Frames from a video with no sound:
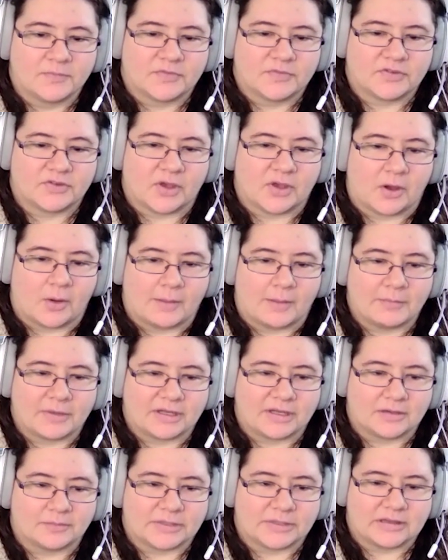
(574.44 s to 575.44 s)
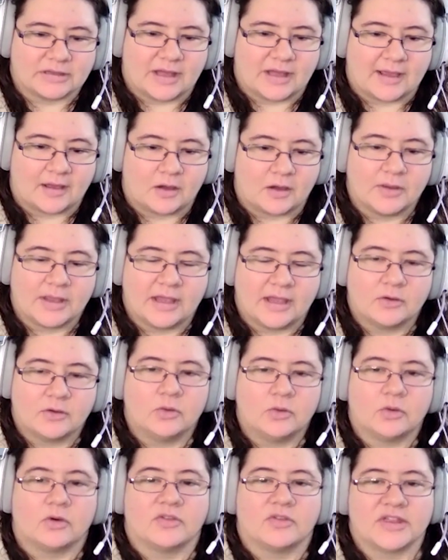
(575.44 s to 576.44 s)
So I'm going to be like, okay,
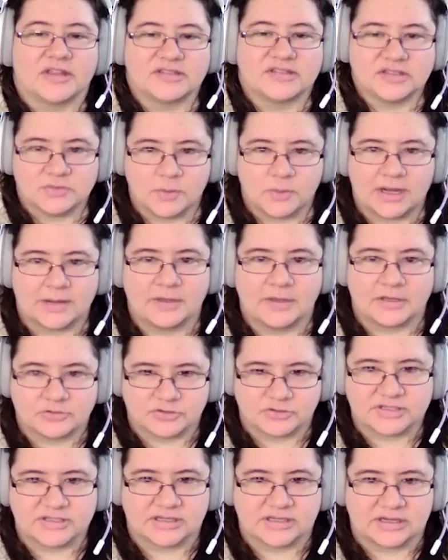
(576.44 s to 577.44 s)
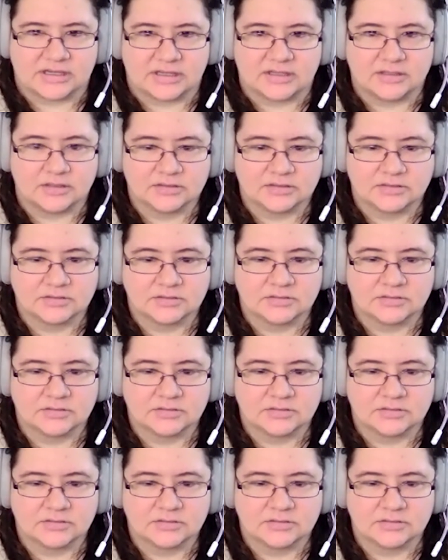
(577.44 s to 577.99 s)
cool. This is what I'm interested in.